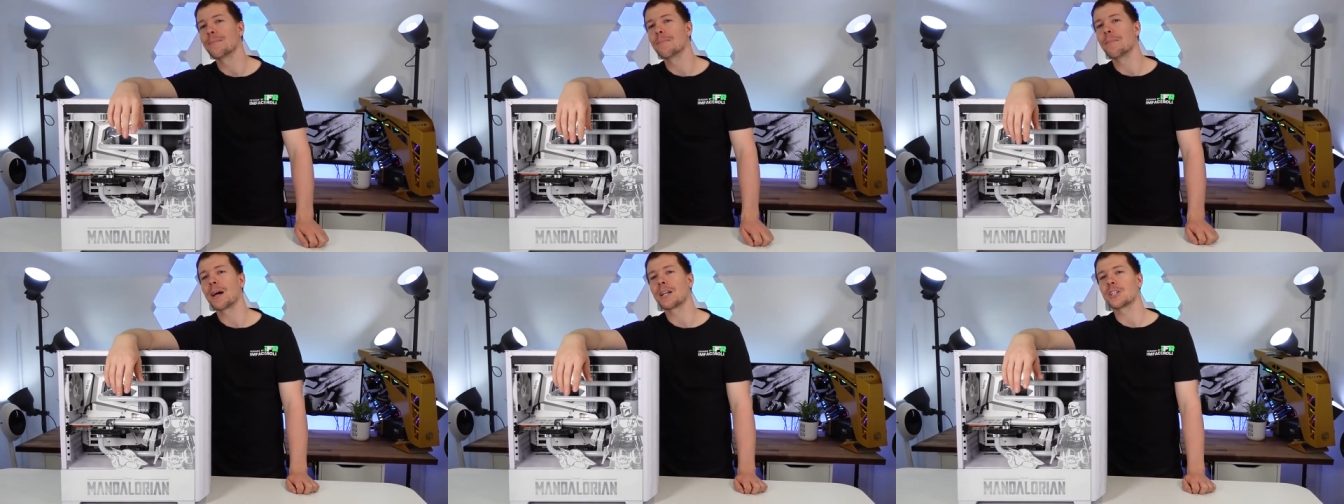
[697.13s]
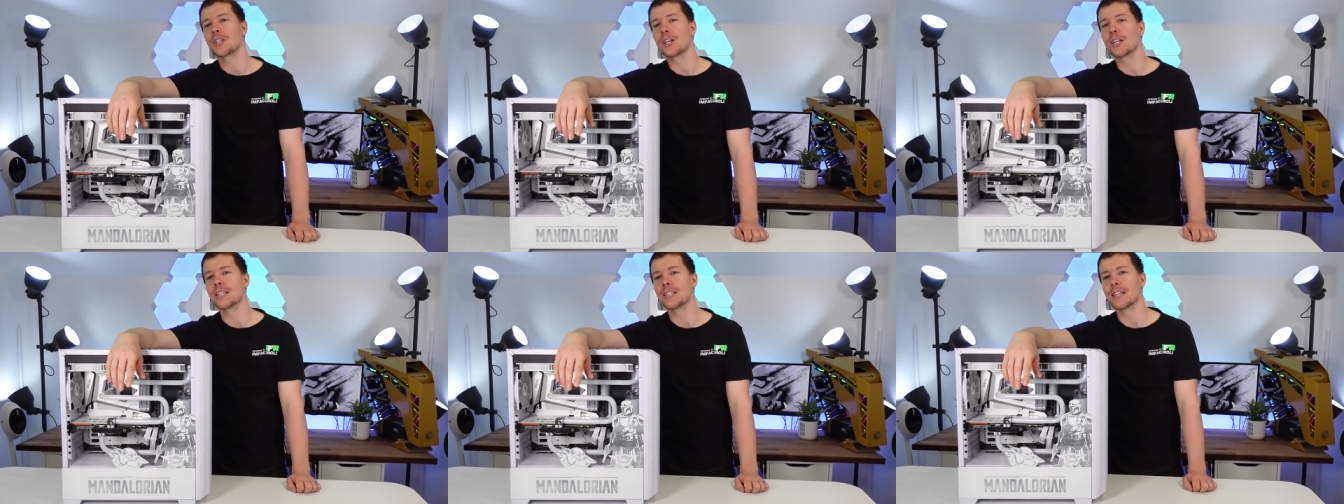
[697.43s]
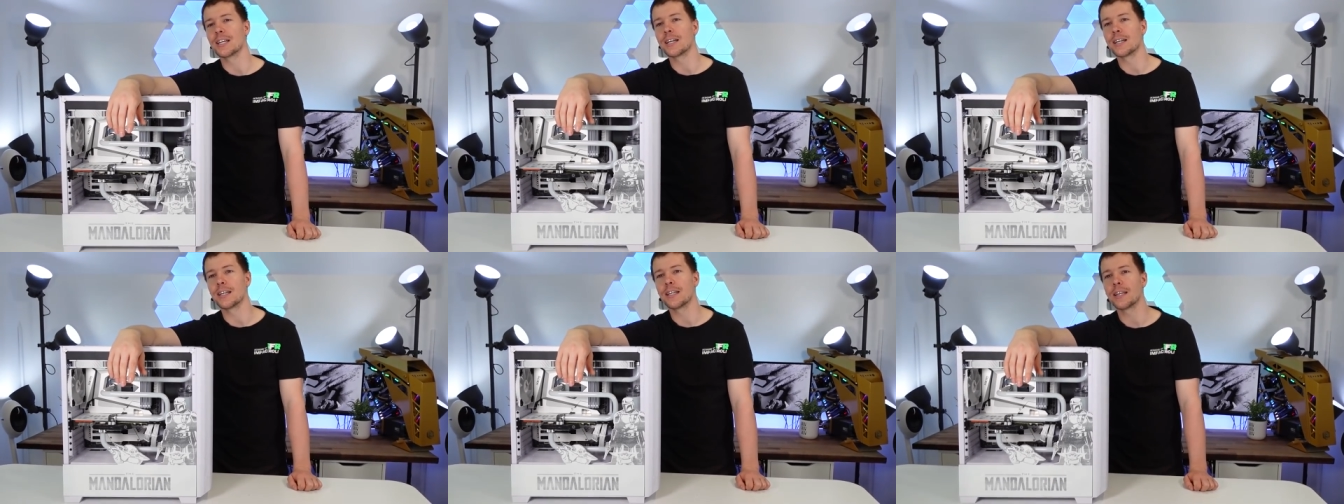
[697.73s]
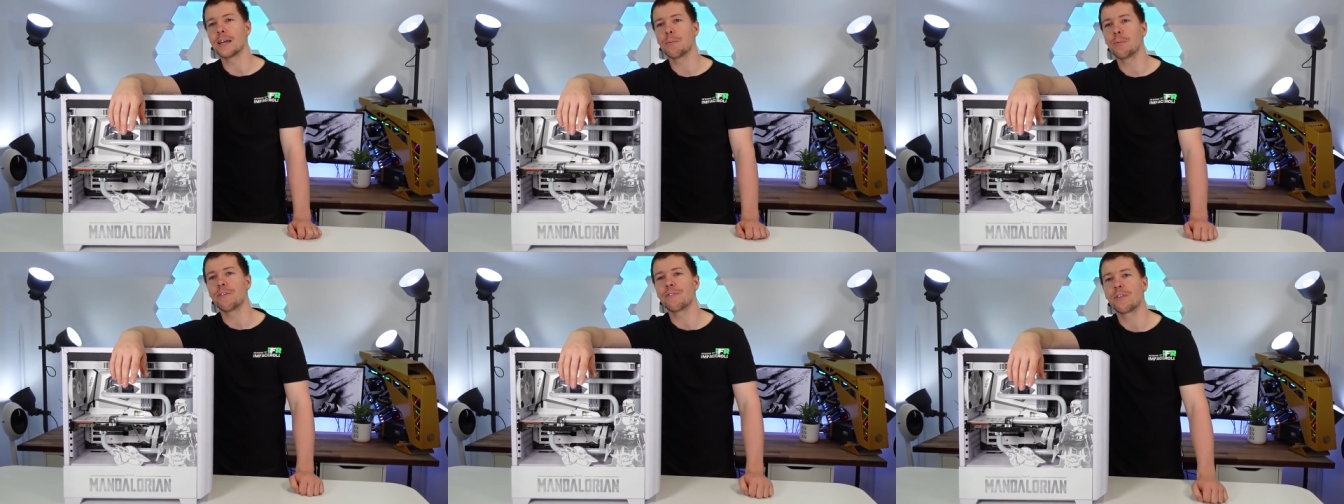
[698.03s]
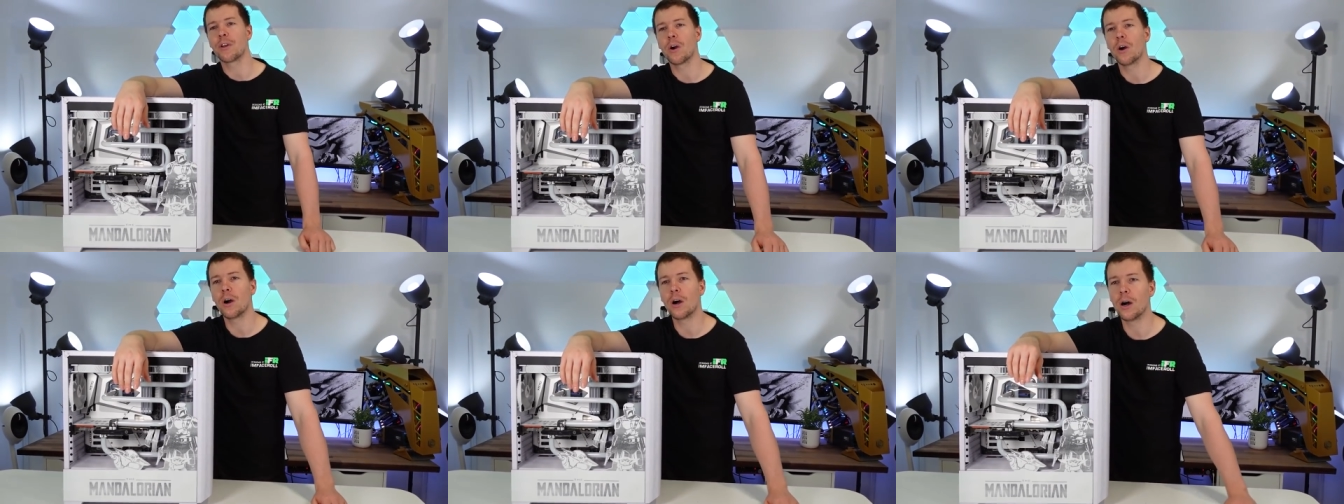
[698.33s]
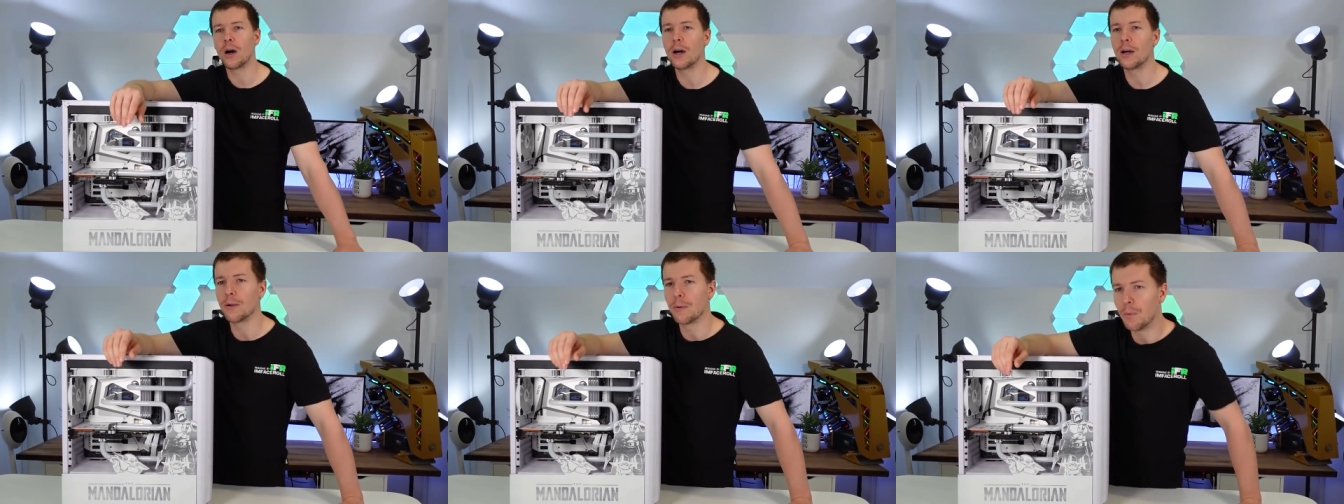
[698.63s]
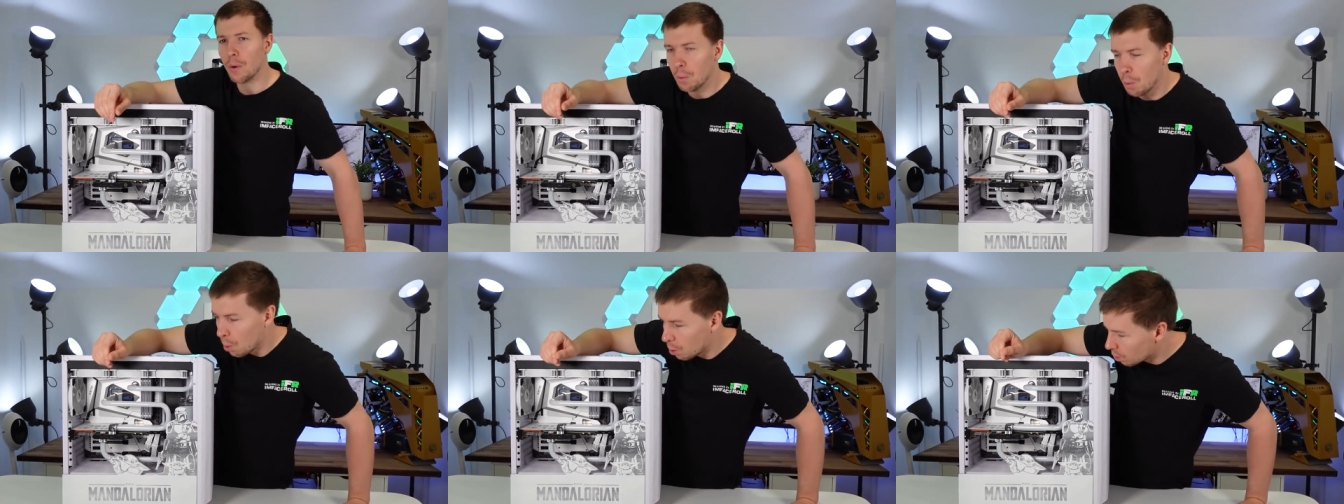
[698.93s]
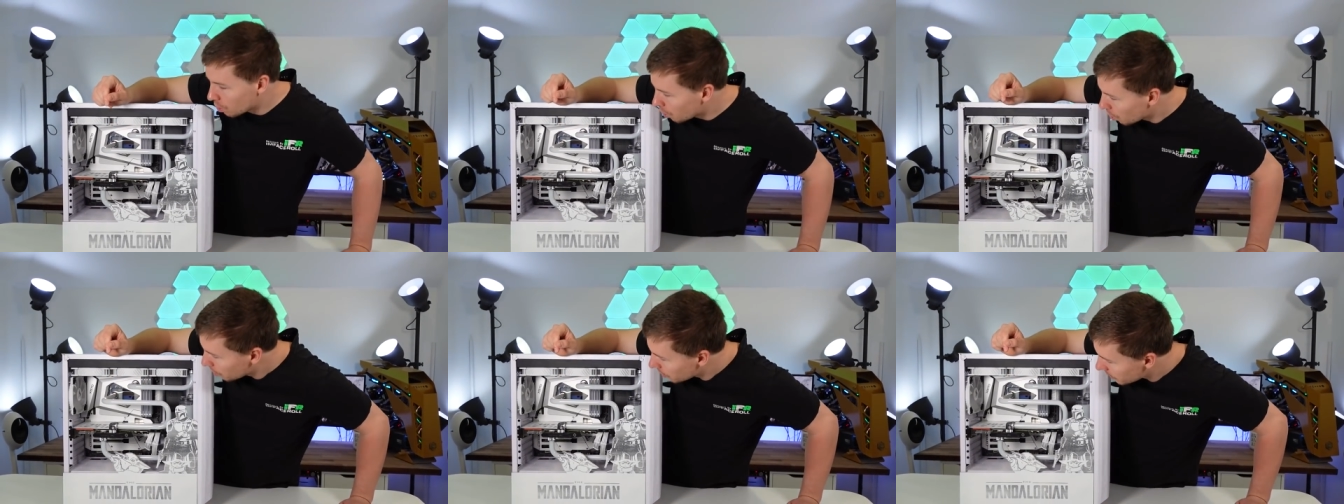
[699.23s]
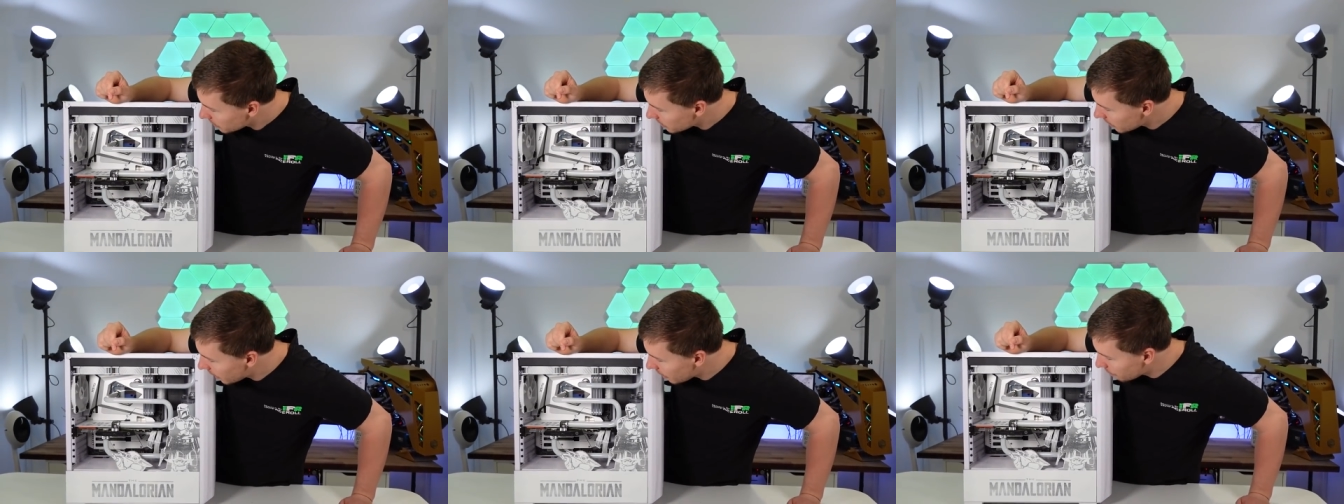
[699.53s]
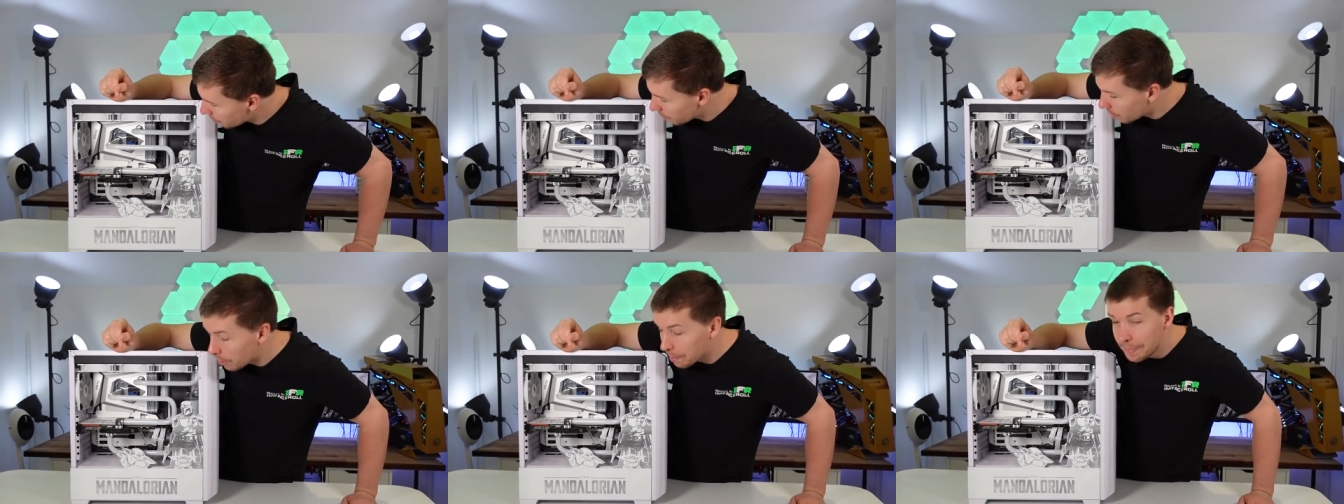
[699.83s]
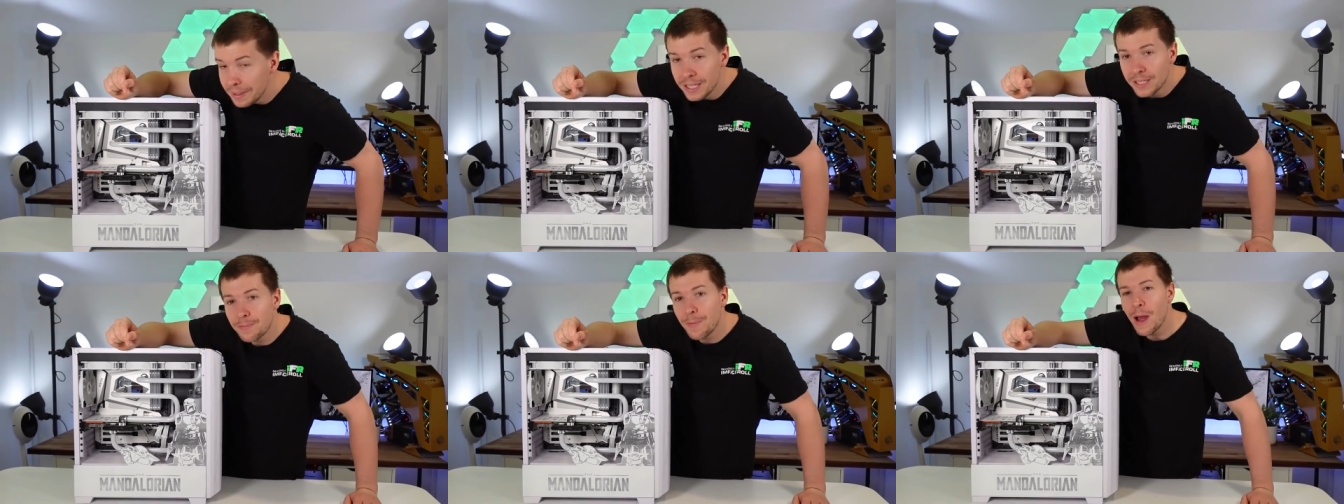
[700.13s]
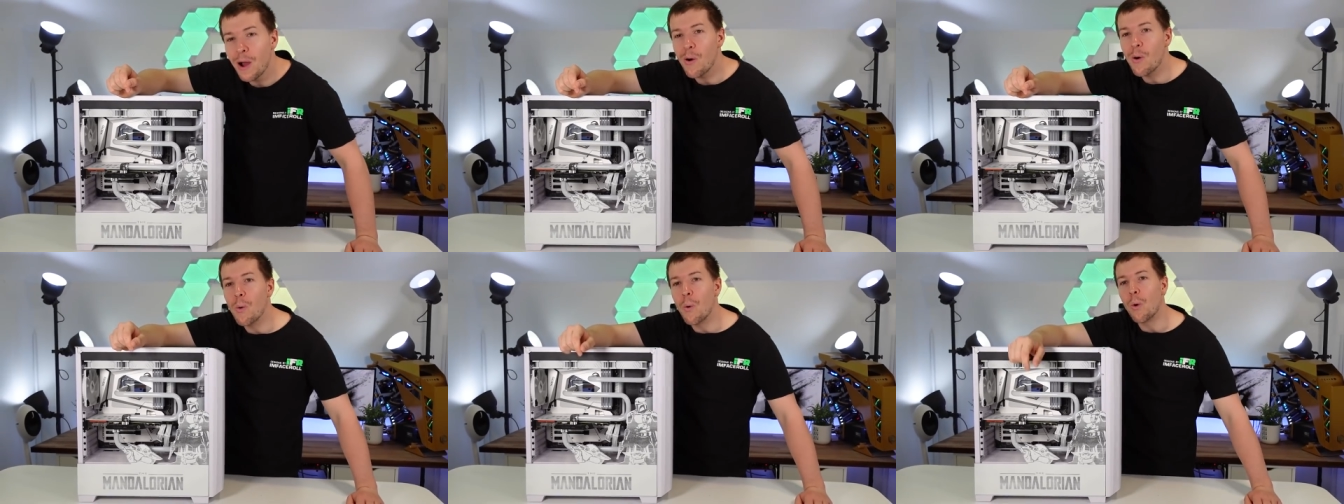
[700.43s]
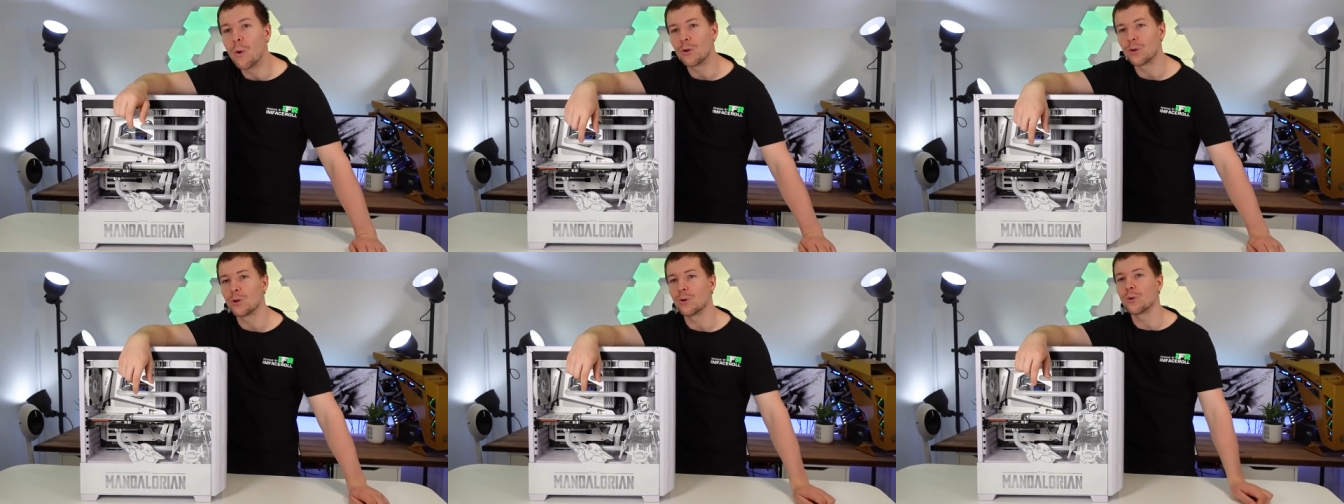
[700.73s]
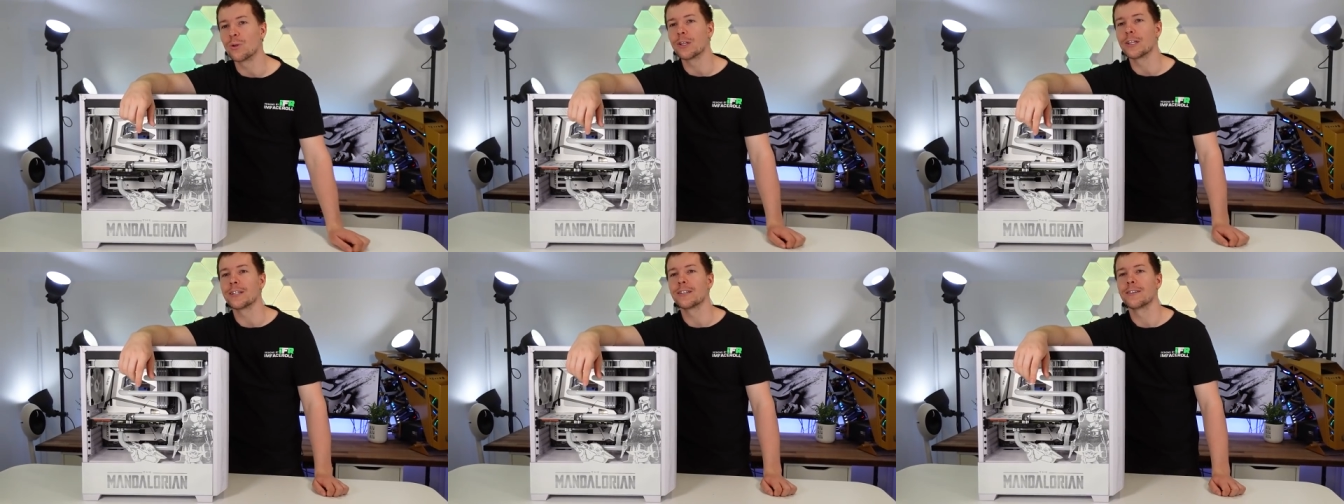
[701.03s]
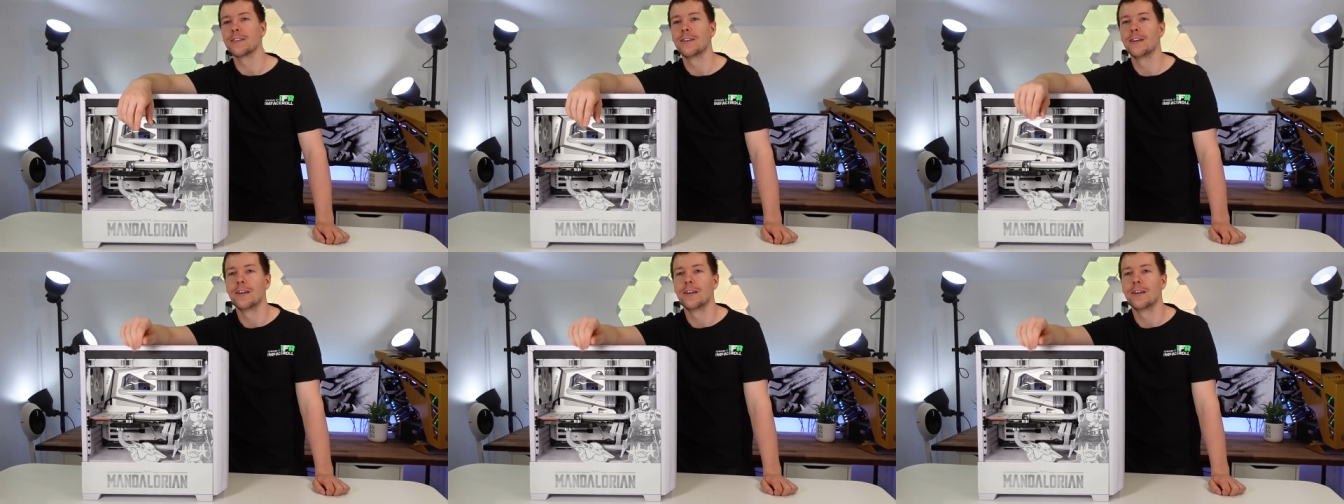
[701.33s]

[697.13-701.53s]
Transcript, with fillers: Much easier. And then we've got, what water is that? We've got Bitspower water cooling.